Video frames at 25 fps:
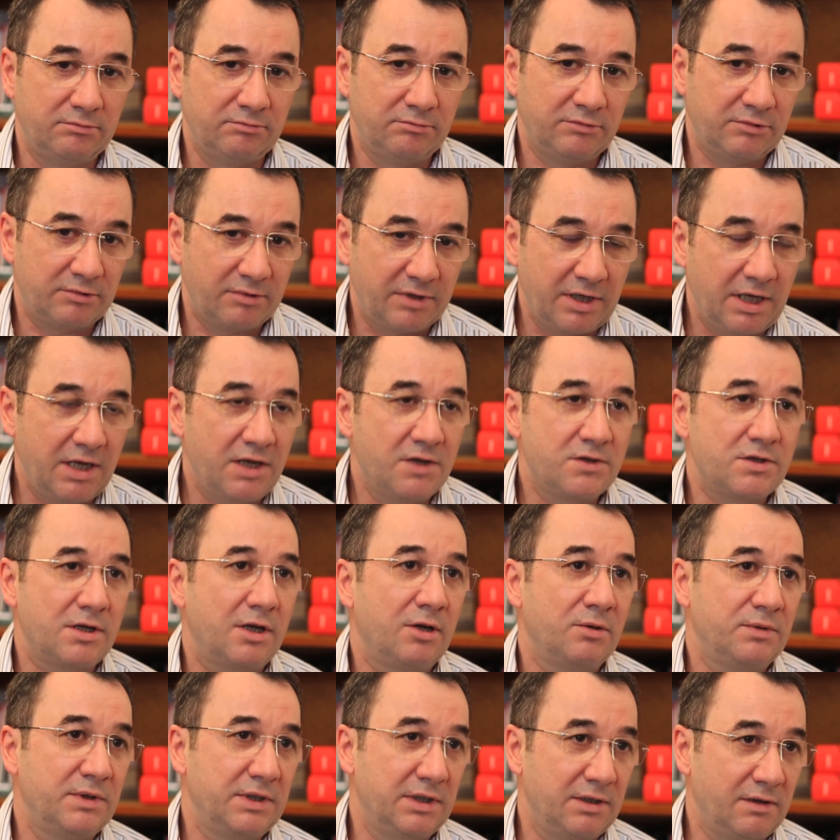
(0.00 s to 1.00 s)
reach,
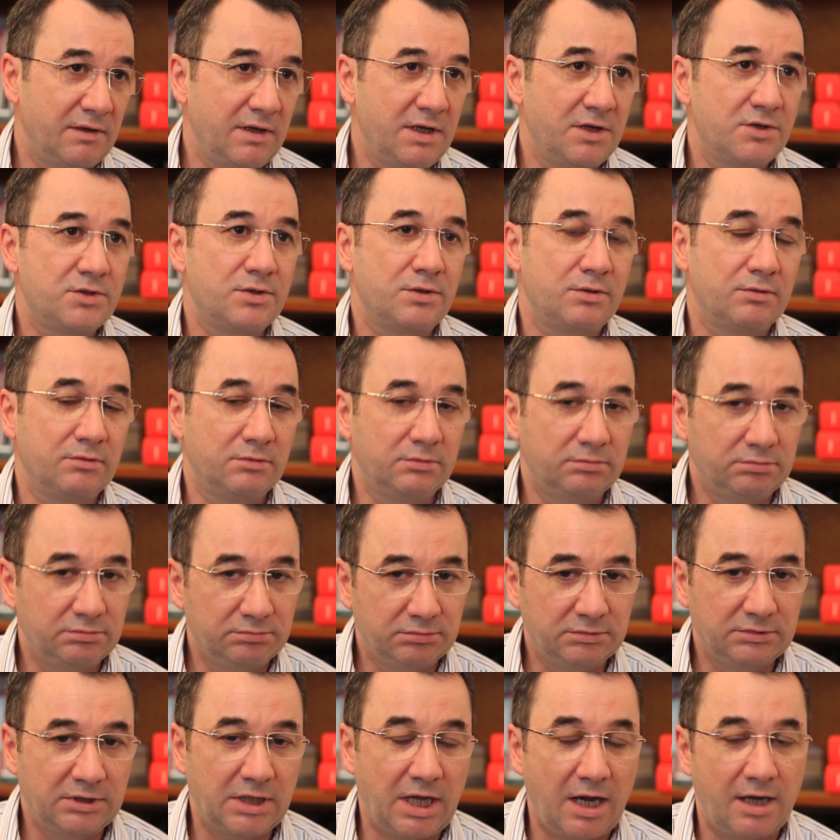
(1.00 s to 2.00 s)
how they reach to
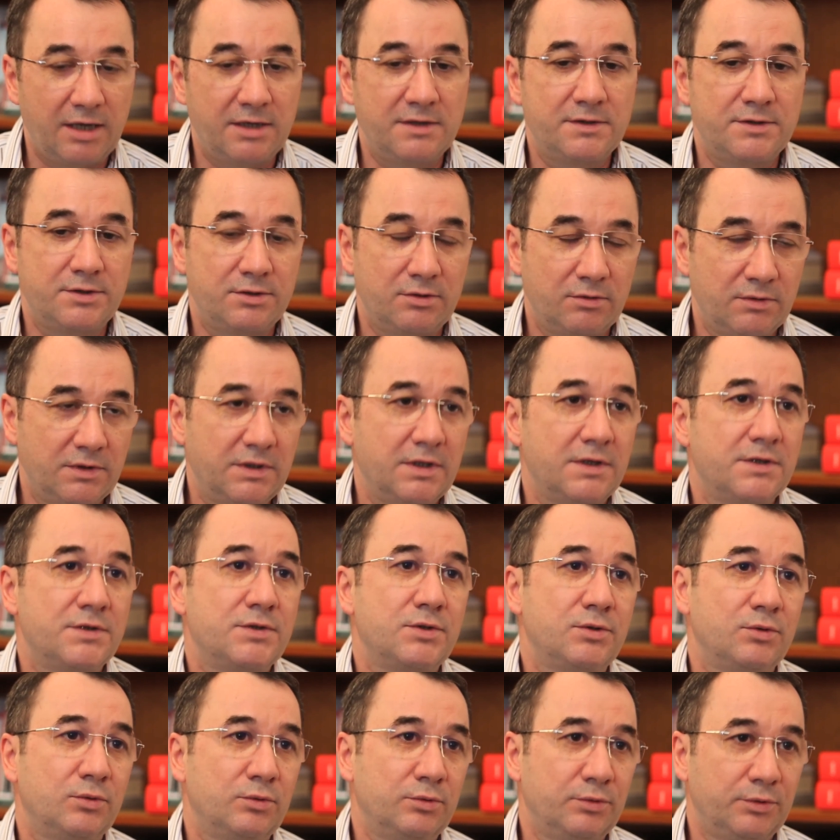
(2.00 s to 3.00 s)
current students,
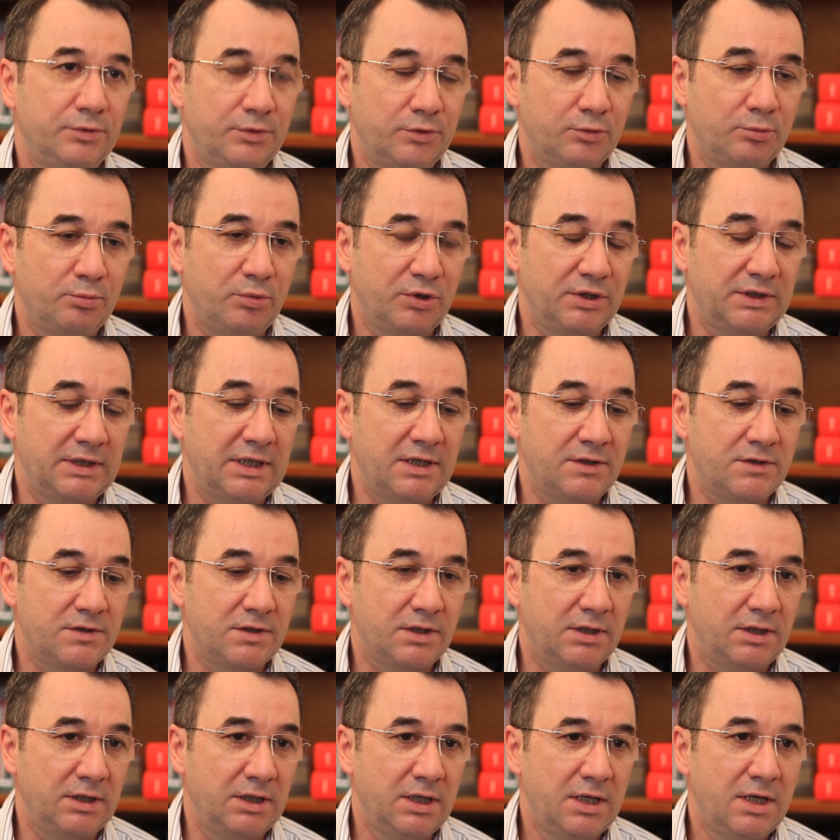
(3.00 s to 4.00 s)
to
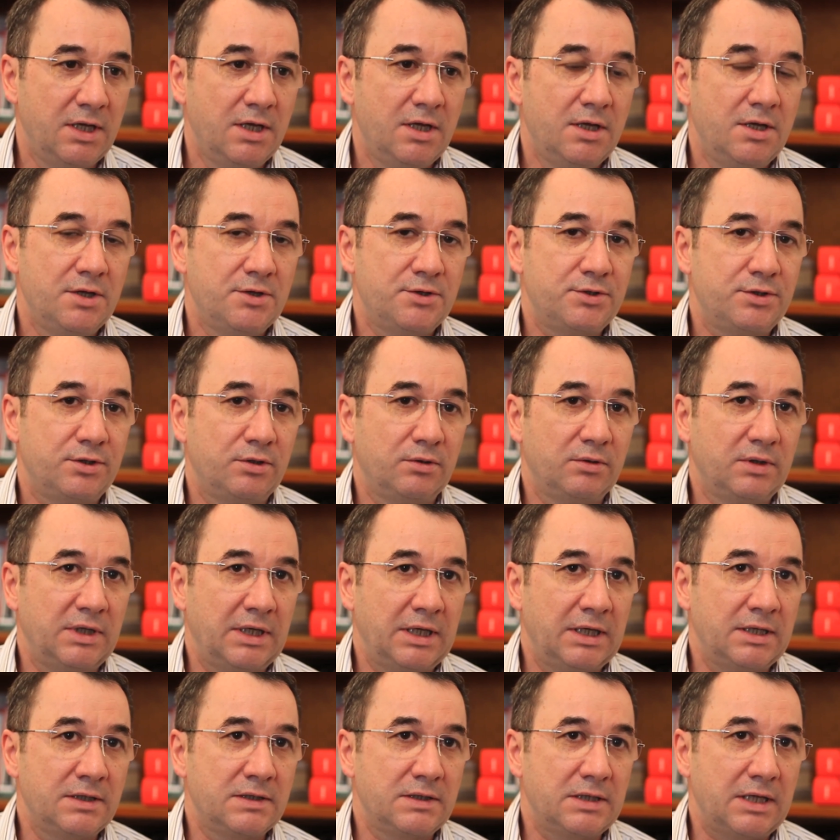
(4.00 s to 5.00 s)
potential
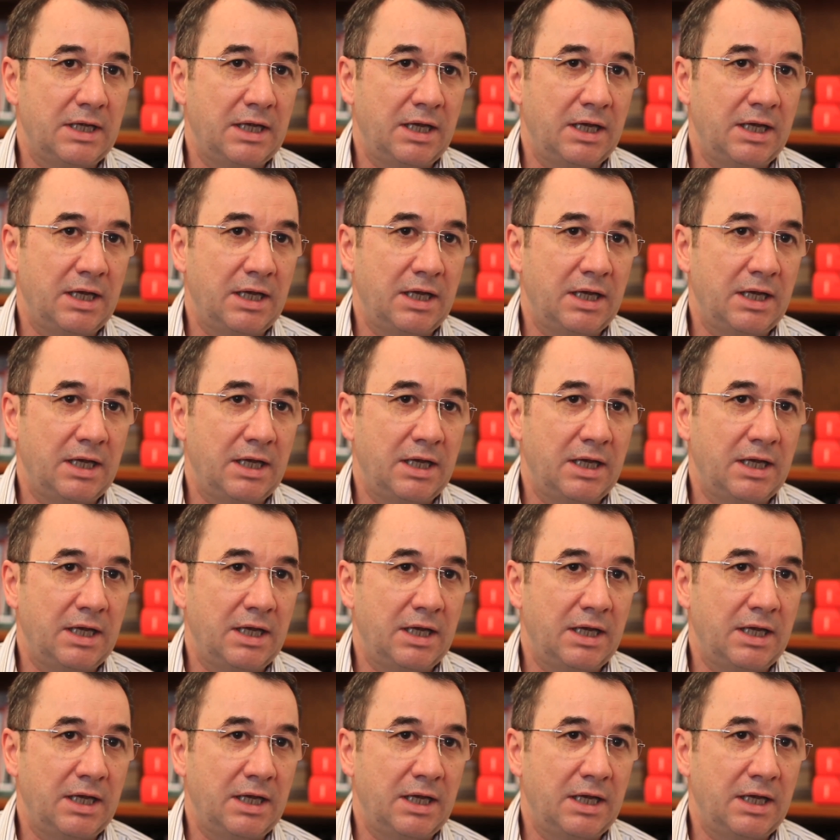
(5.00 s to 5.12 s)
students,